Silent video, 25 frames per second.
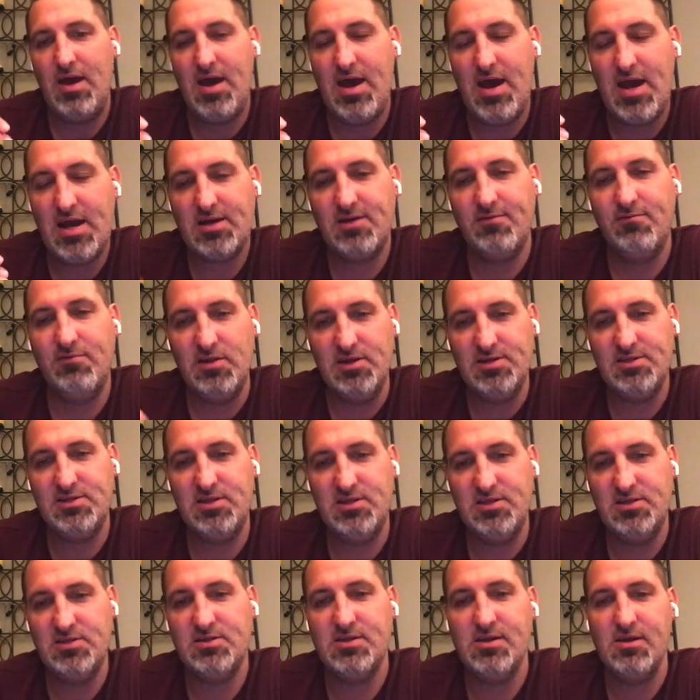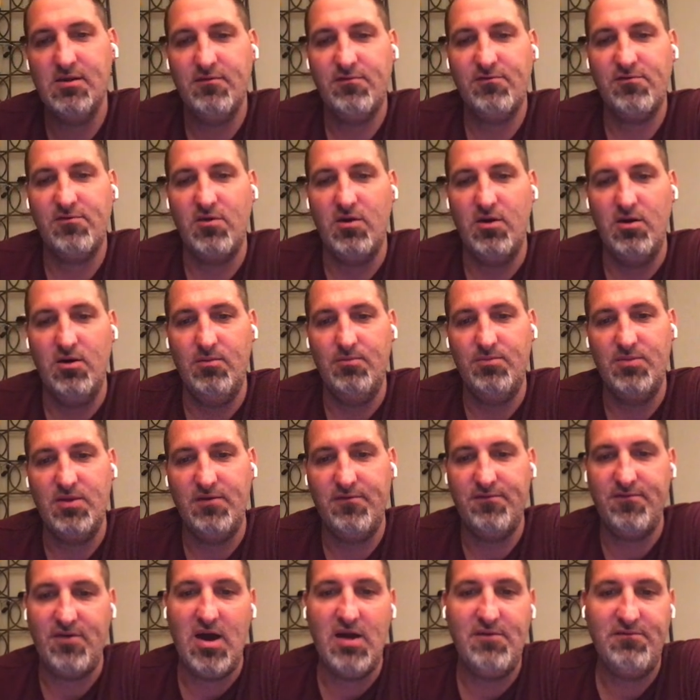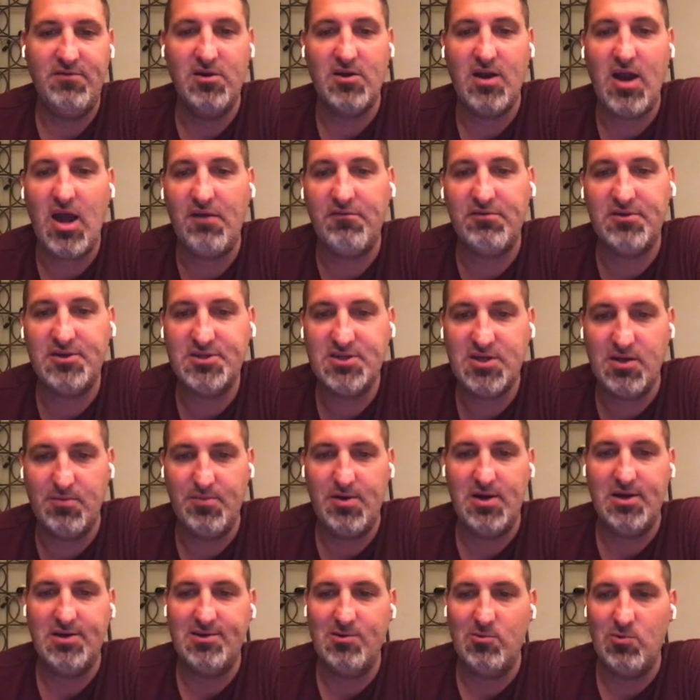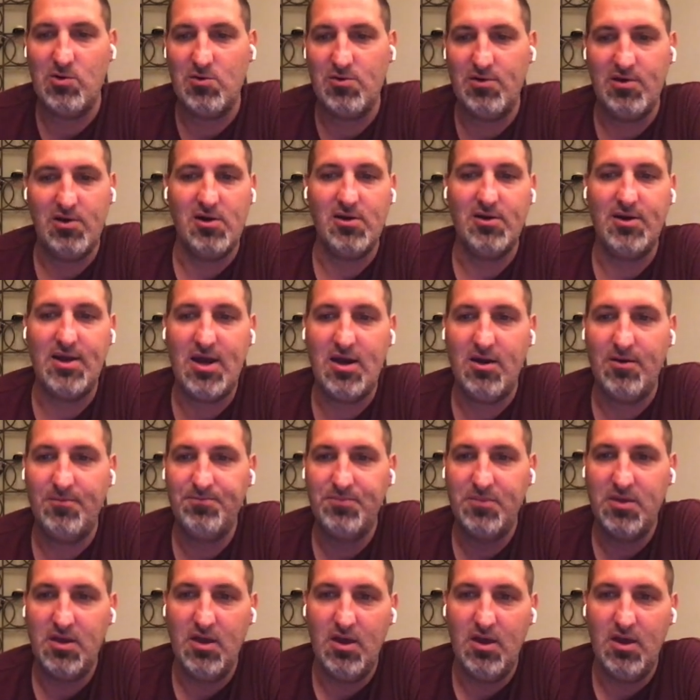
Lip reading: active listings from the 5-year average compared to where we are now.